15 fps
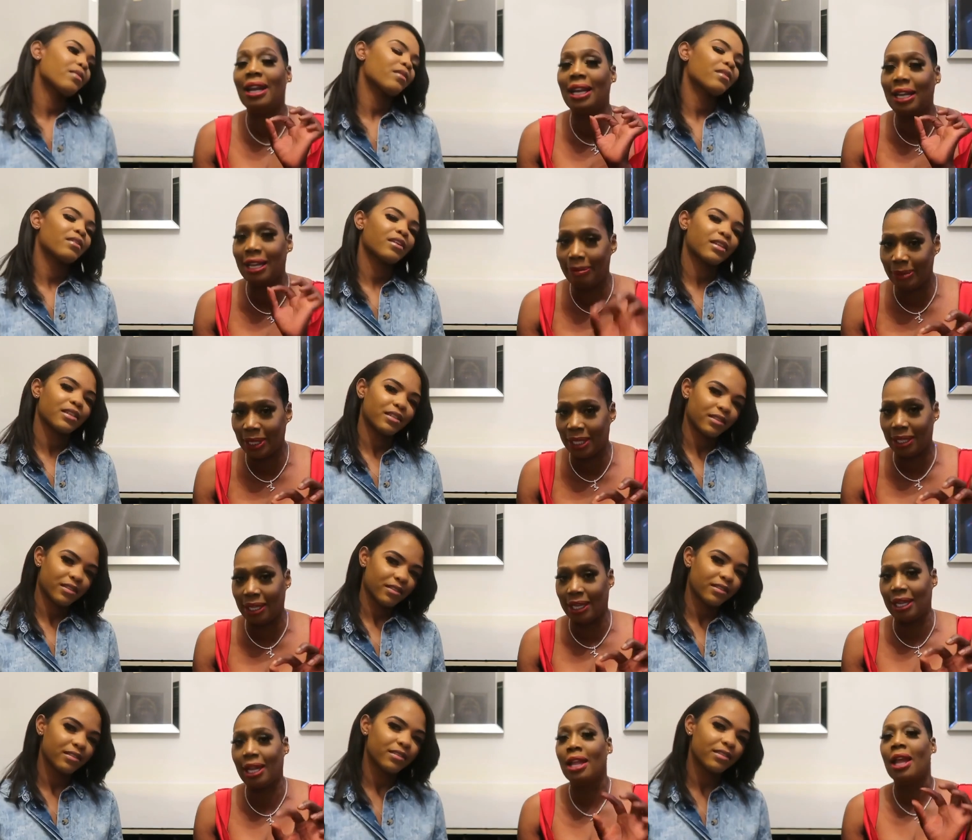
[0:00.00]

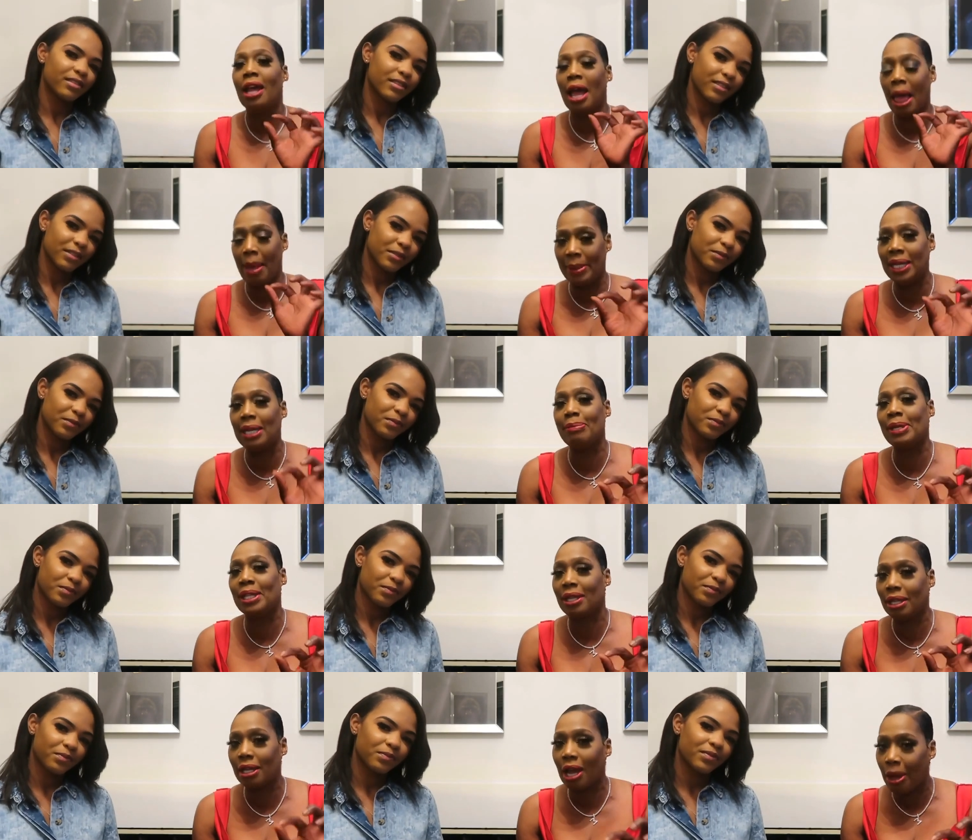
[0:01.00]
Speaker 1: Limited. I'm a
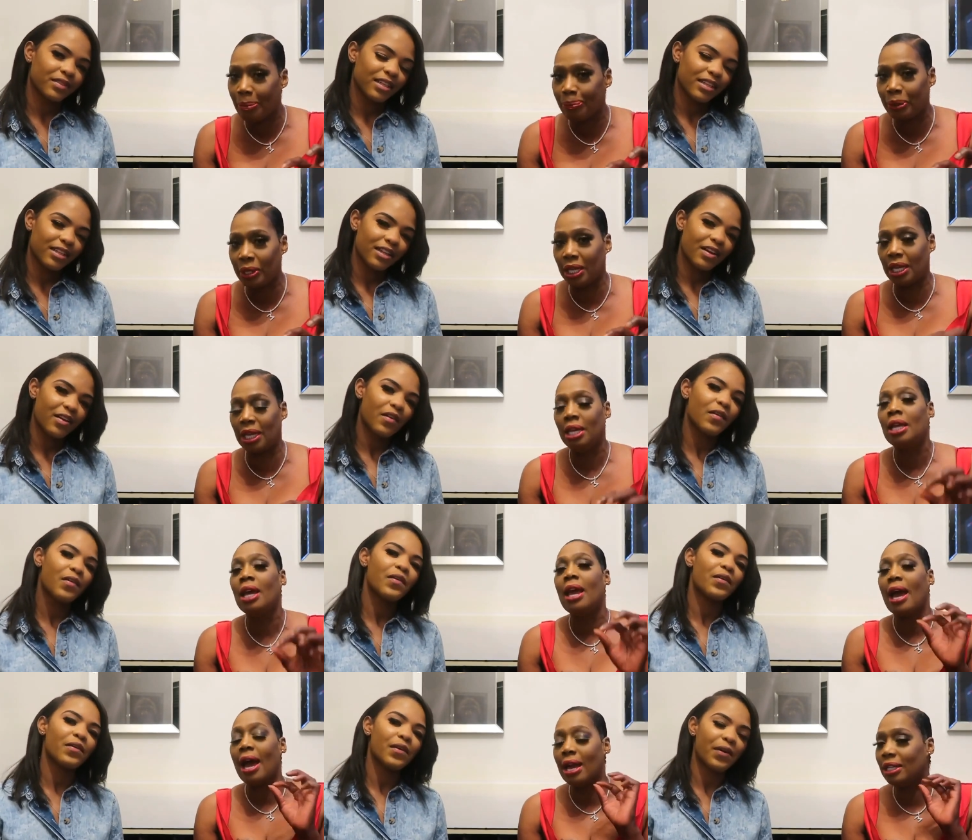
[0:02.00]
limited company
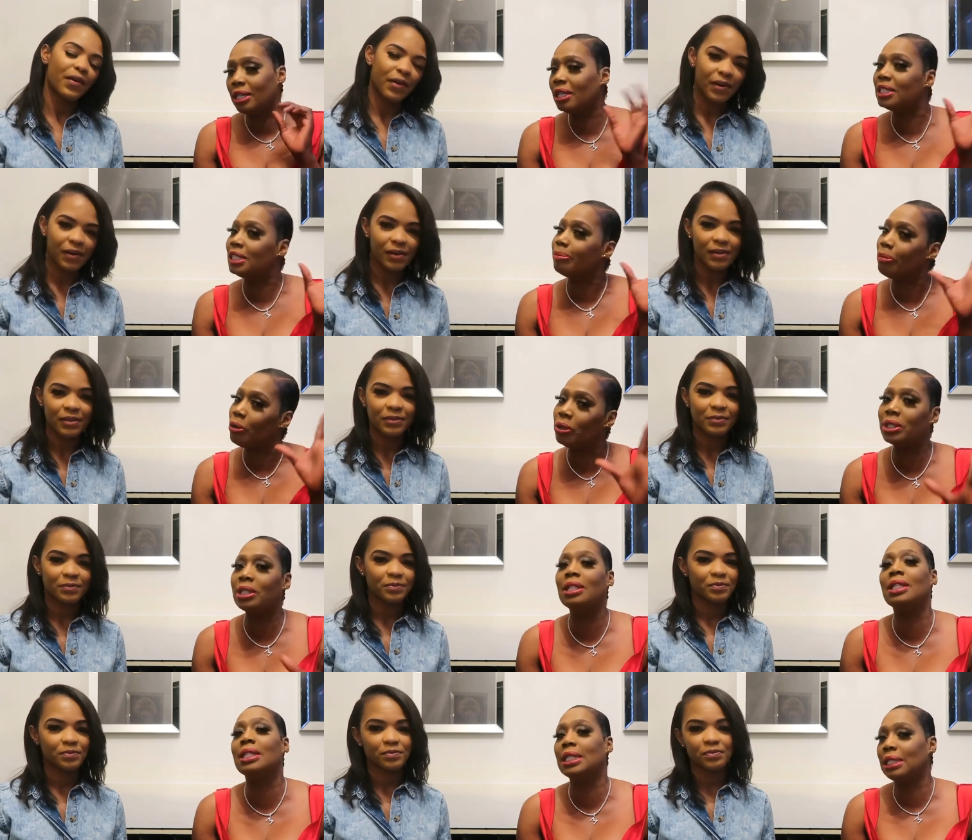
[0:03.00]
and there's more
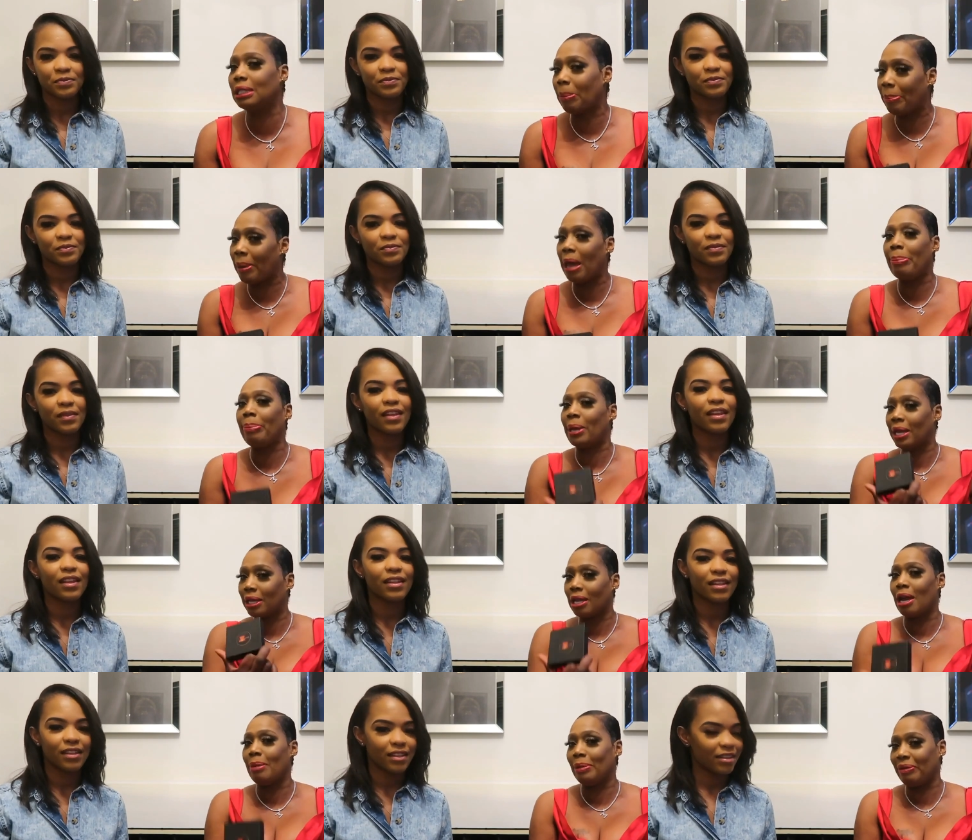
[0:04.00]
things in the pipeline
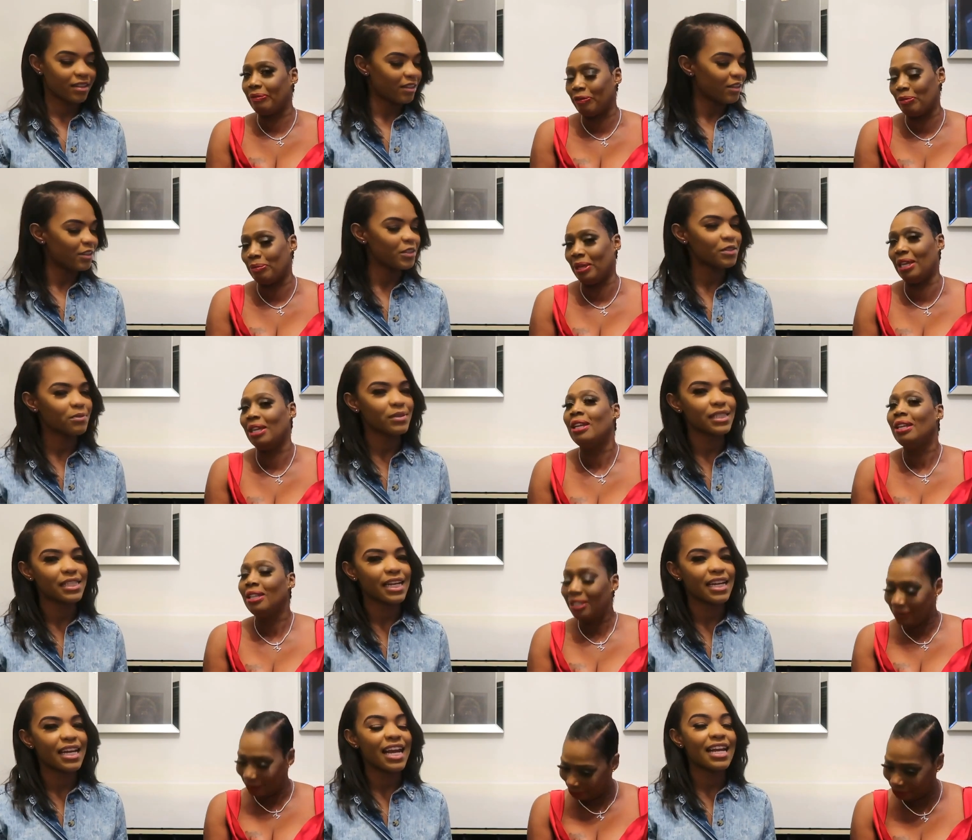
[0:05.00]
coming for 100%.
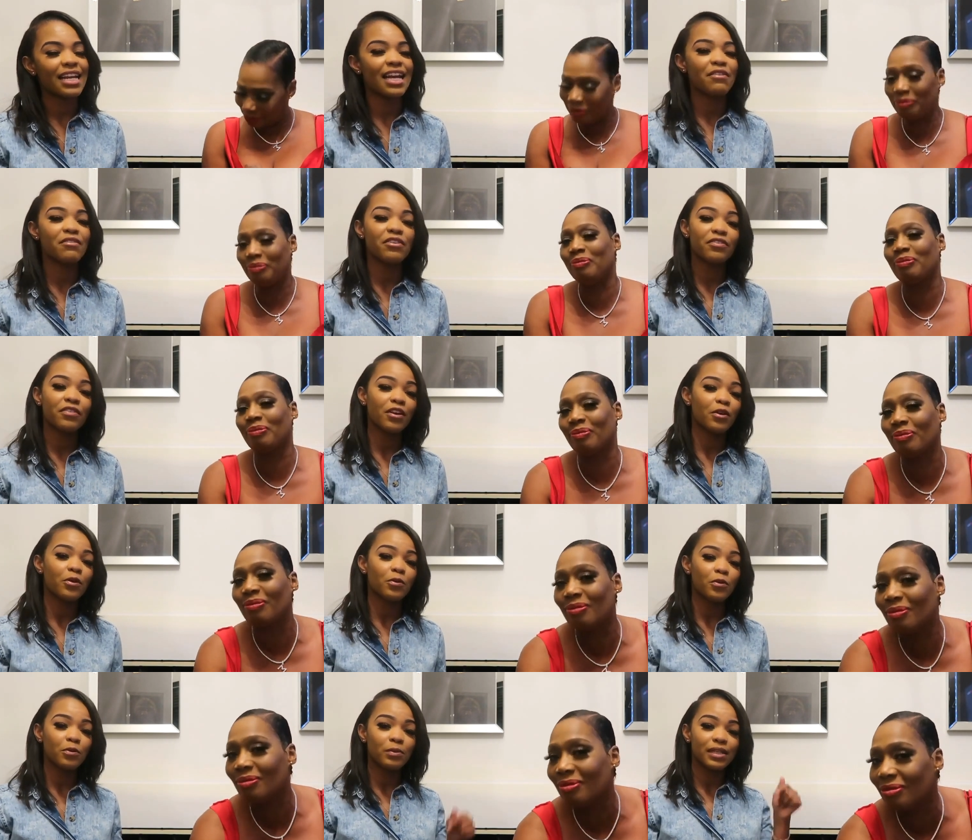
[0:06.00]
Speaker 2: me. And everything
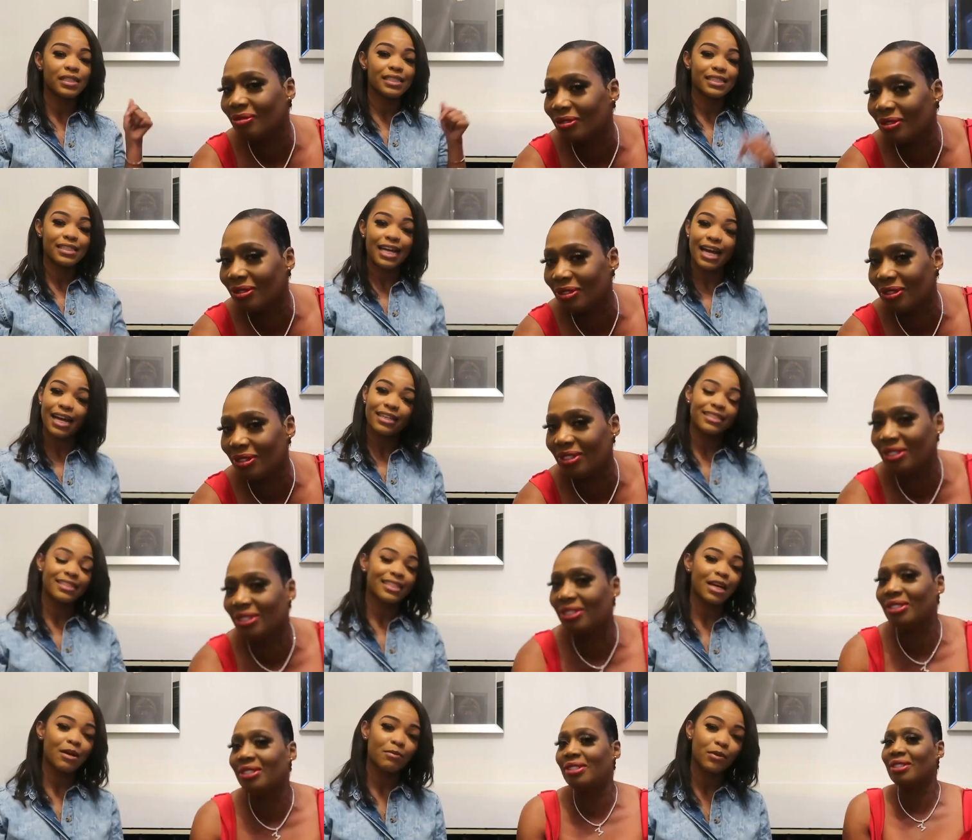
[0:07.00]
will be tagged
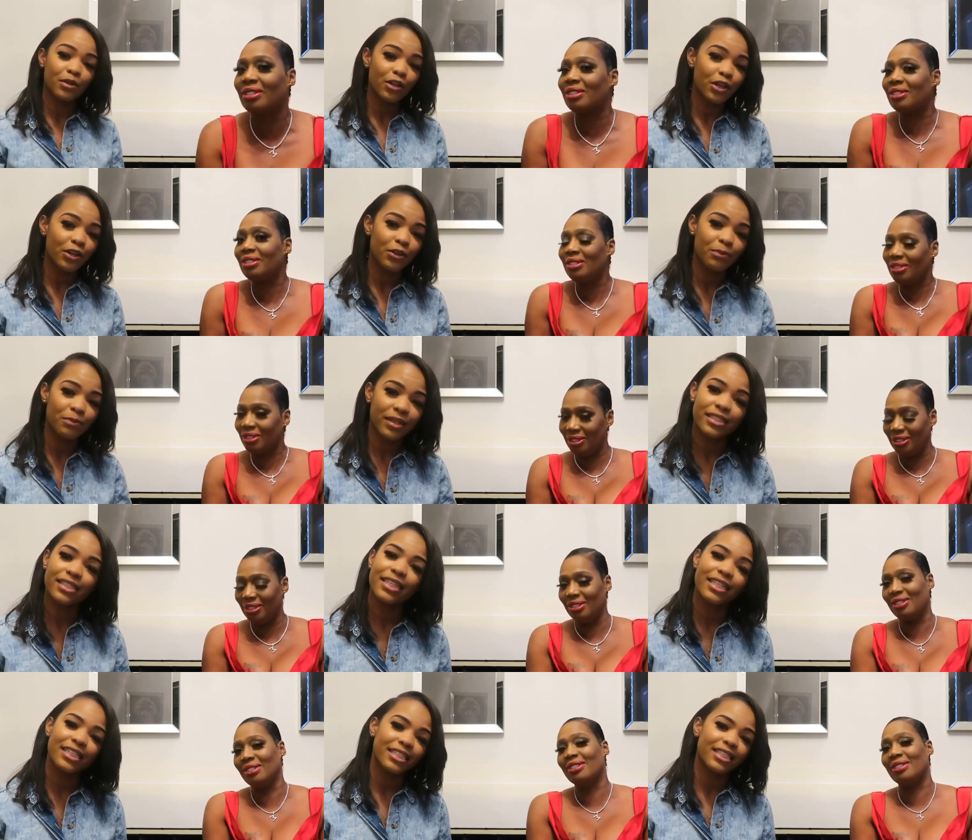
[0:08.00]
down below. Mitch
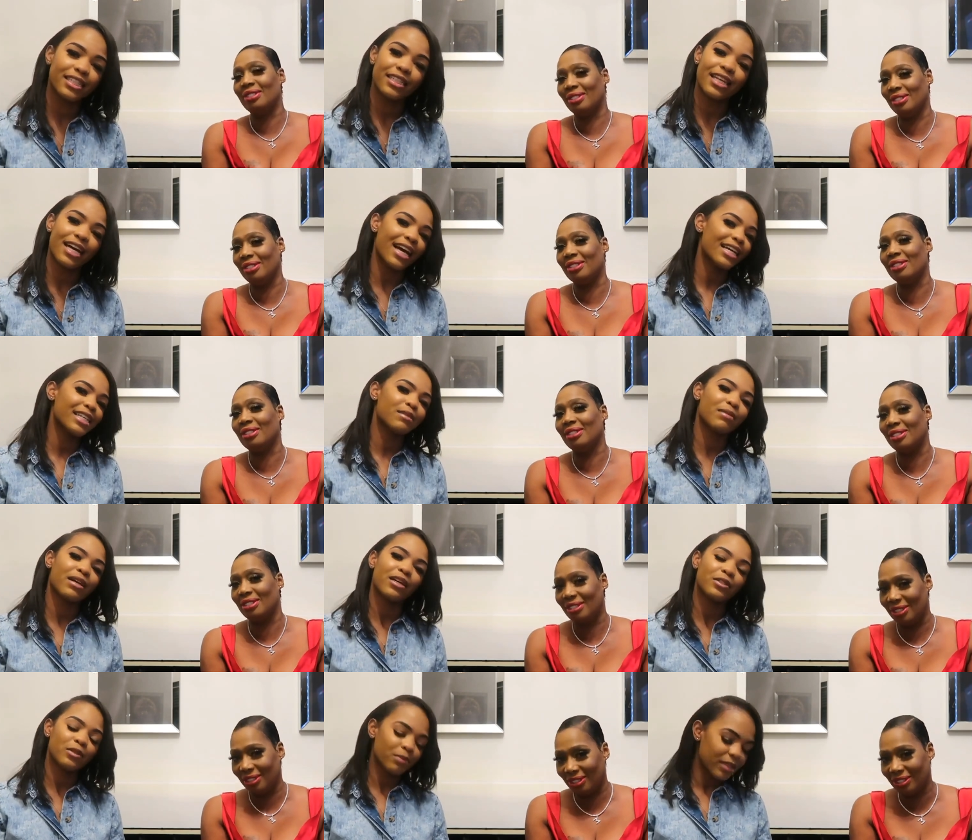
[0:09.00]
Kitchen, the Ice
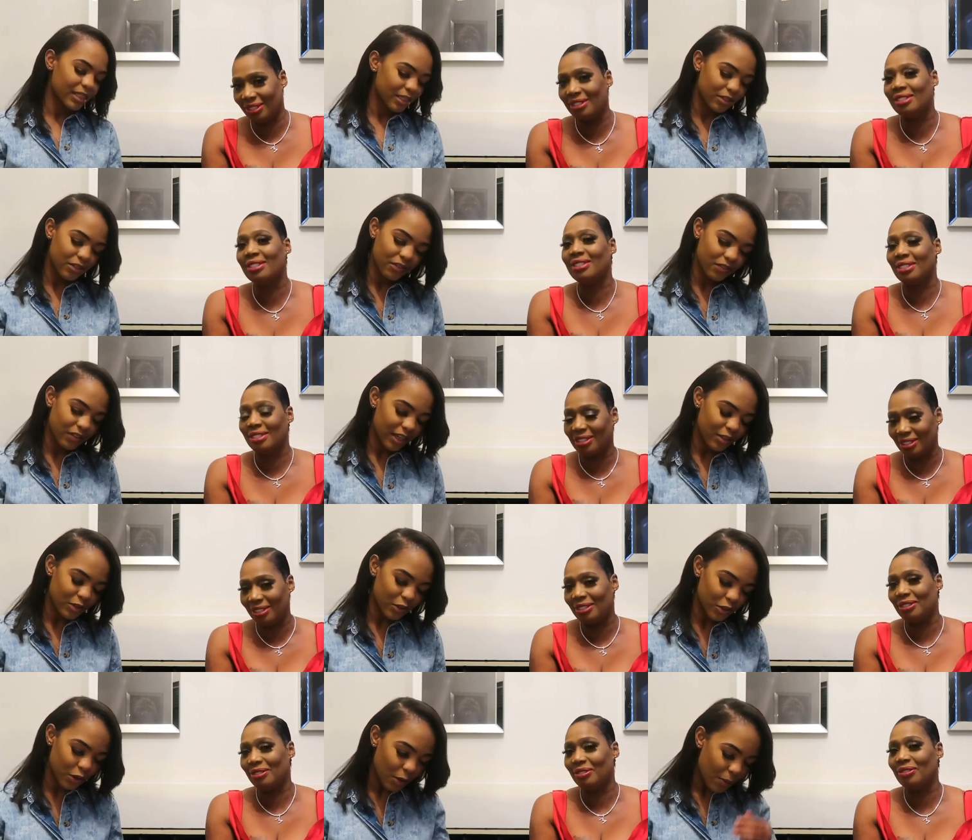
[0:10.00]
Bank, so please don't forget
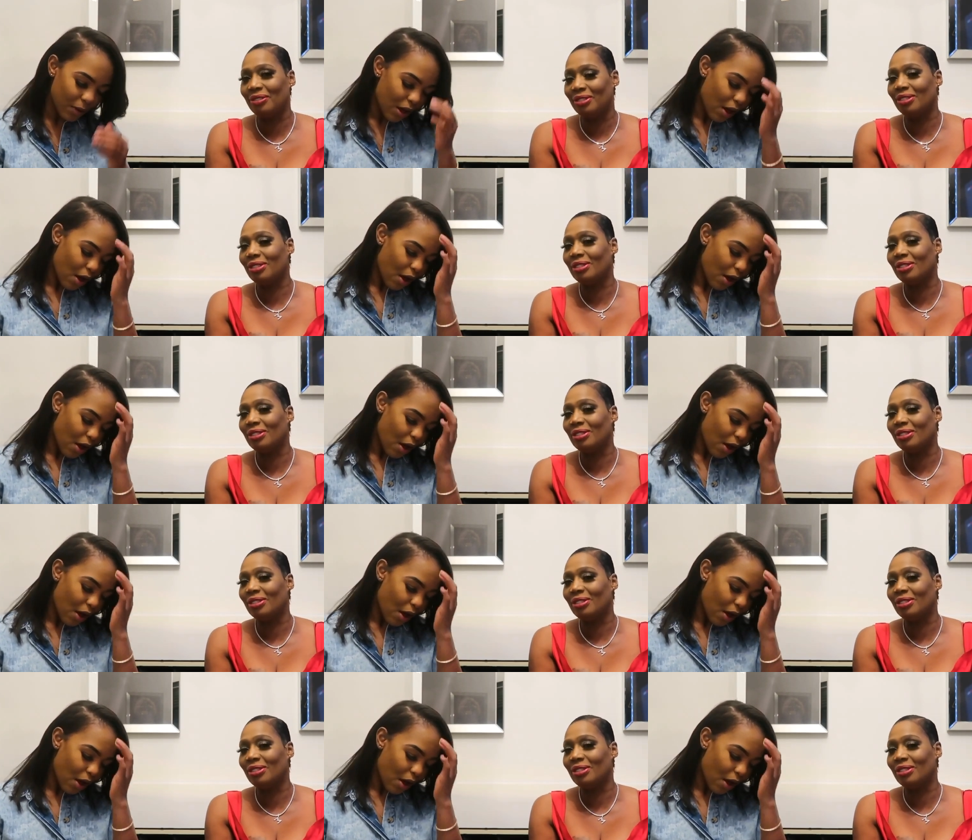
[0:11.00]
to shop.